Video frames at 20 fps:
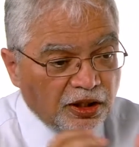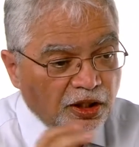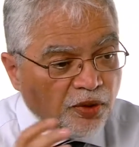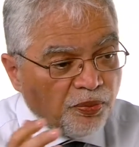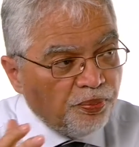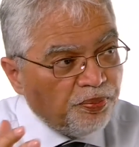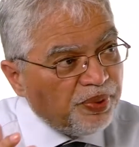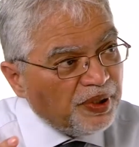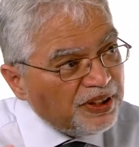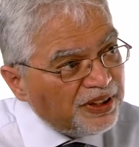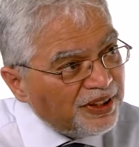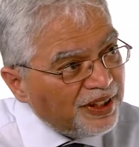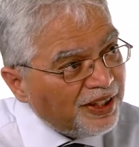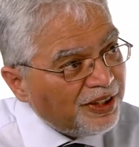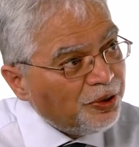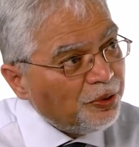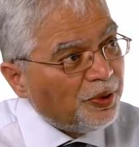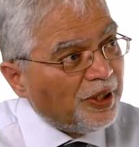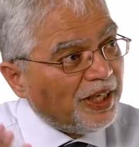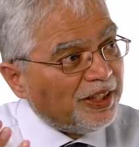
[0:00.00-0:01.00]
The
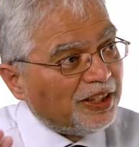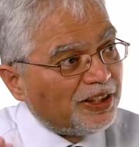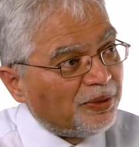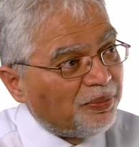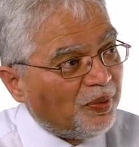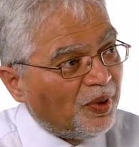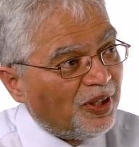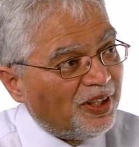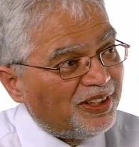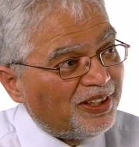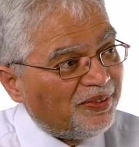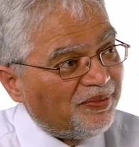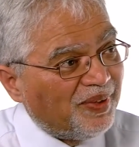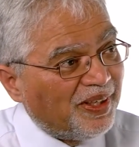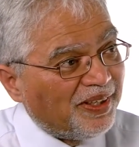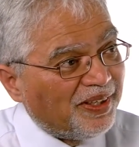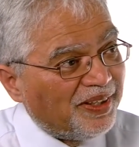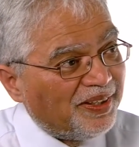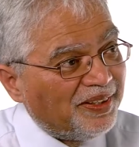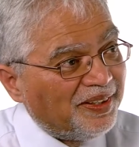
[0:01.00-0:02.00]
busier you get as a
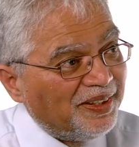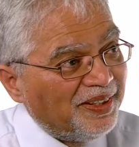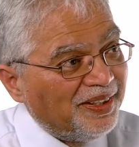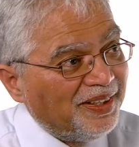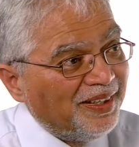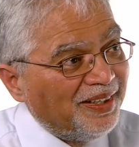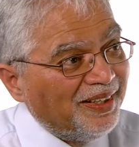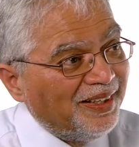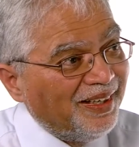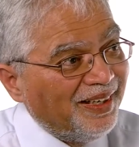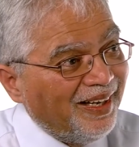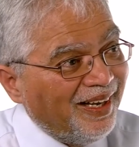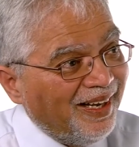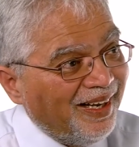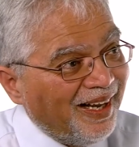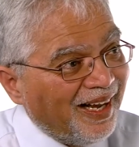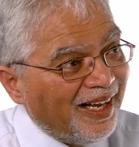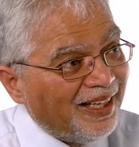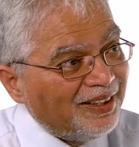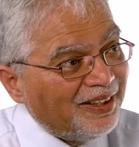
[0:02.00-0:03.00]
policymaker,
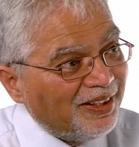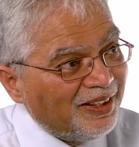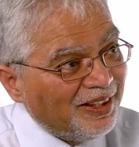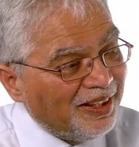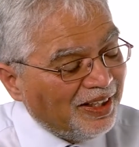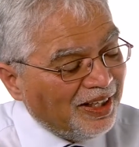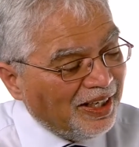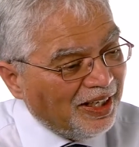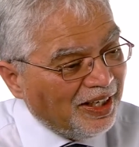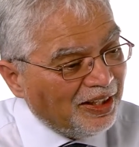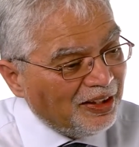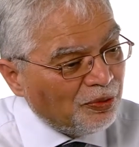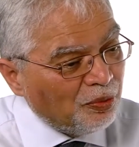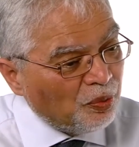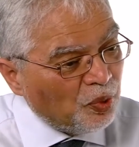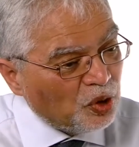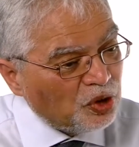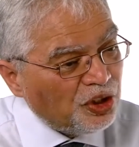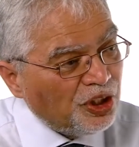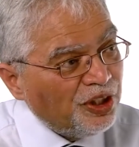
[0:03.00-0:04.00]
and the
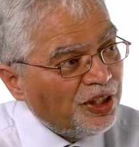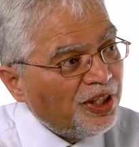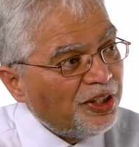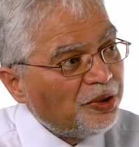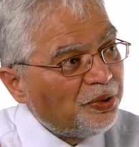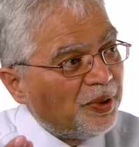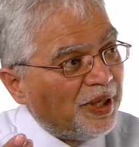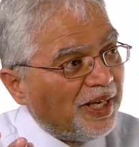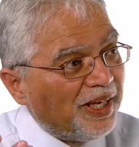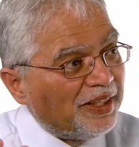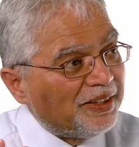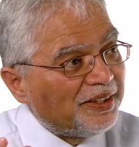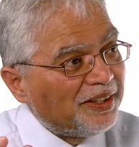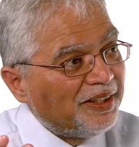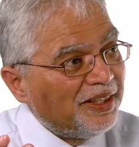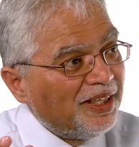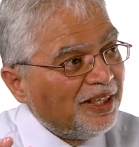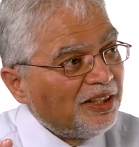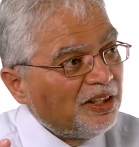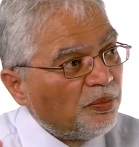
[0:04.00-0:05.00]
more senior you get,
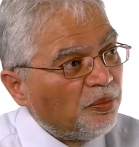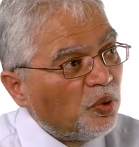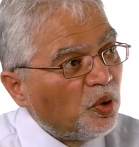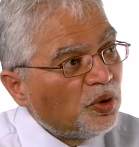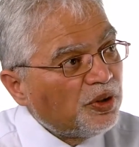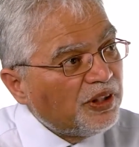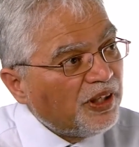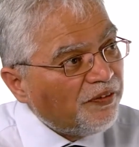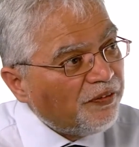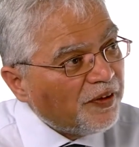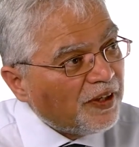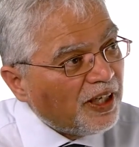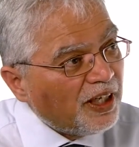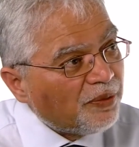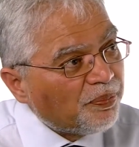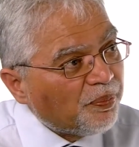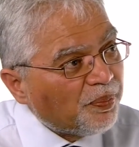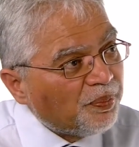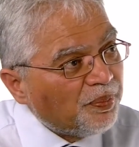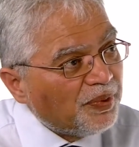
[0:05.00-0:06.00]
the more
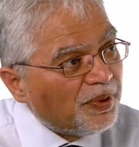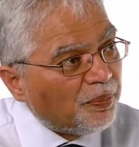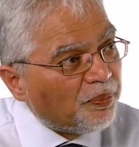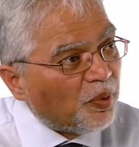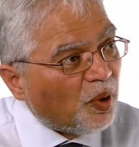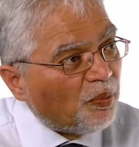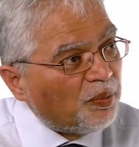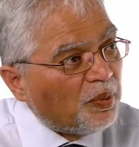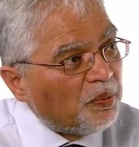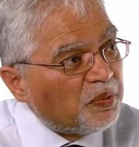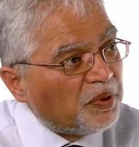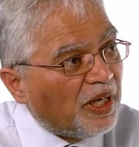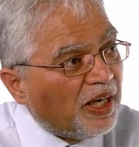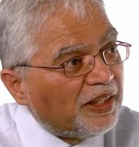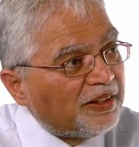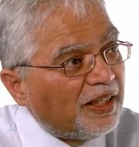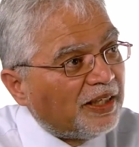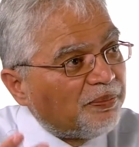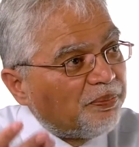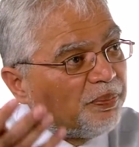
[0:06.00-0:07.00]
difficult the problems
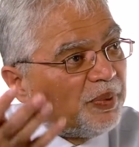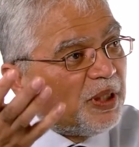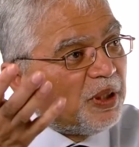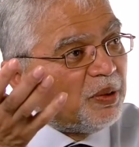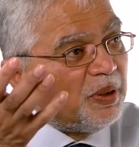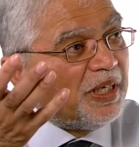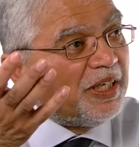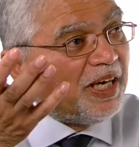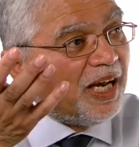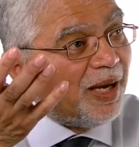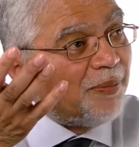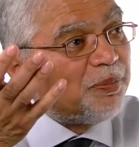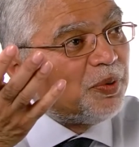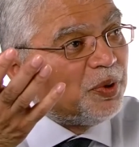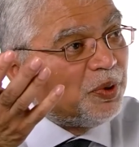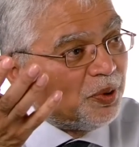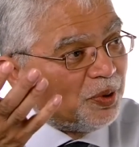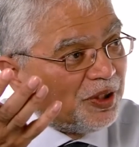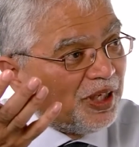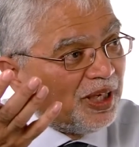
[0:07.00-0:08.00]
are that percolate up
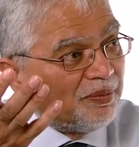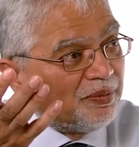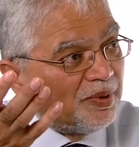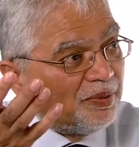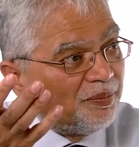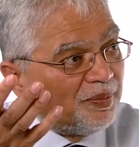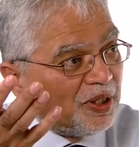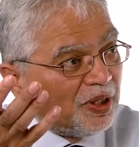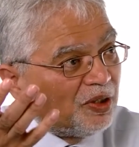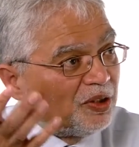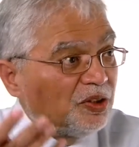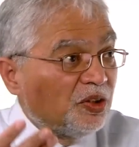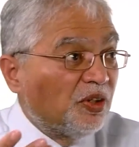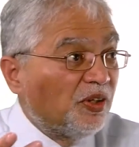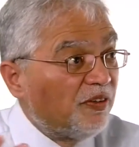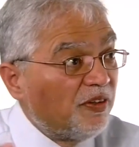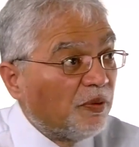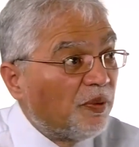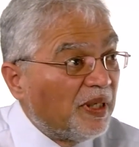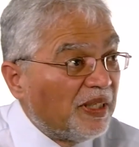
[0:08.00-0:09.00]
to your table, because, you
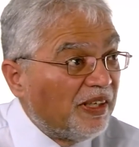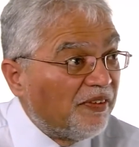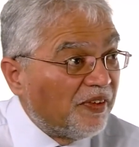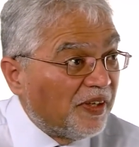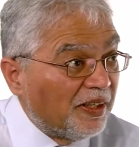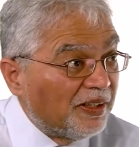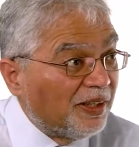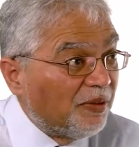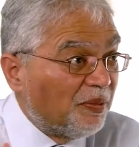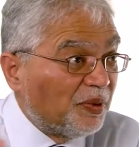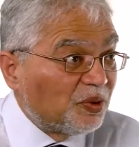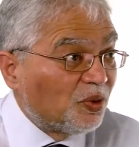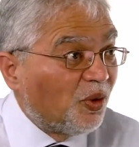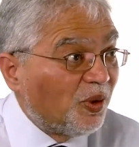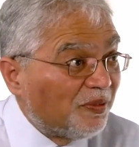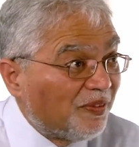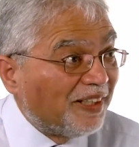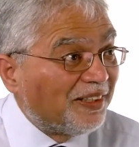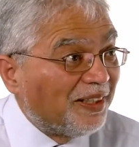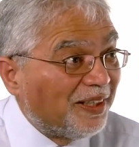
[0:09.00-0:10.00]
know, if they weren't difficult, they'd be
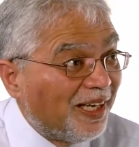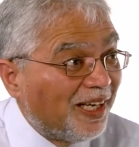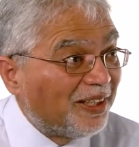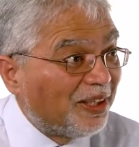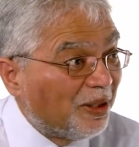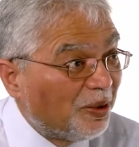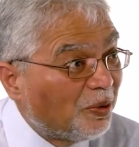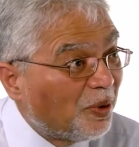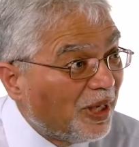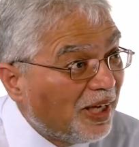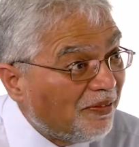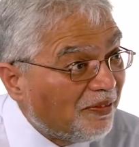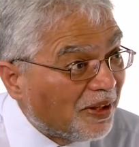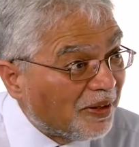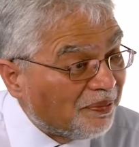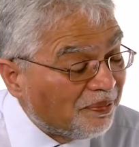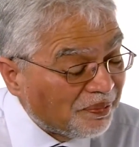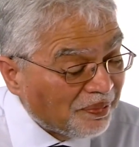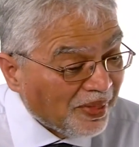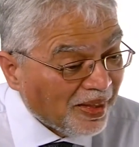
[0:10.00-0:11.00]
solved at a lower
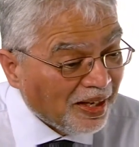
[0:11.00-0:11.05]
level.